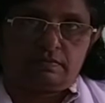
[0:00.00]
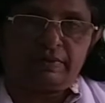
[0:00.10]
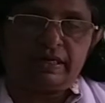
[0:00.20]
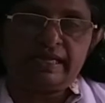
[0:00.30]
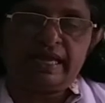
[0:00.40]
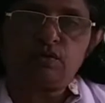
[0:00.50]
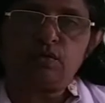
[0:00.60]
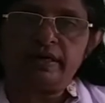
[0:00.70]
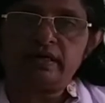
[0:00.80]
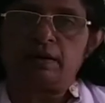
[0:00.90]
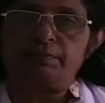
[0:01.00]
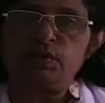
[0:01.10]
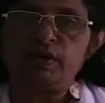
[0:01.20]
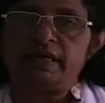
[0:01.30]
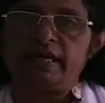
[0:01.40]
but they couldn't
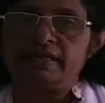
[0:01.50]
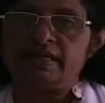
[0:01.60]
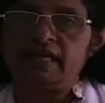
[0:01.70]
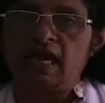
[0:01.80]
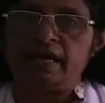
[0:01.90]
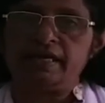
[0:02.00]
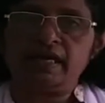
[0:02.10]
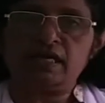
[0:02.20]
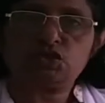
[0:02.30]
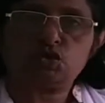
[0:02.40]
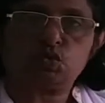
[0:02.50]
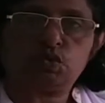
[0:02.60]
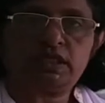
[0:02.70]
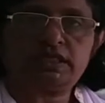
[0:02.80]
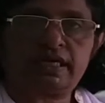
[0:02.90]
communicate the ideas to
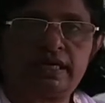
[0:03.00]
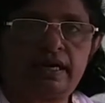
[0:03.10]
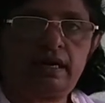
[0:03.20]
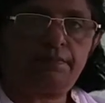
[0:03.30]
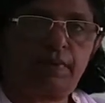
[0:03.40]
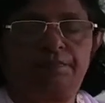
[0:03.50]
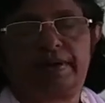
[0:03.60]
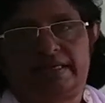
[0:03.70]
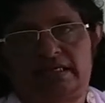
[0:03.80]
the general public,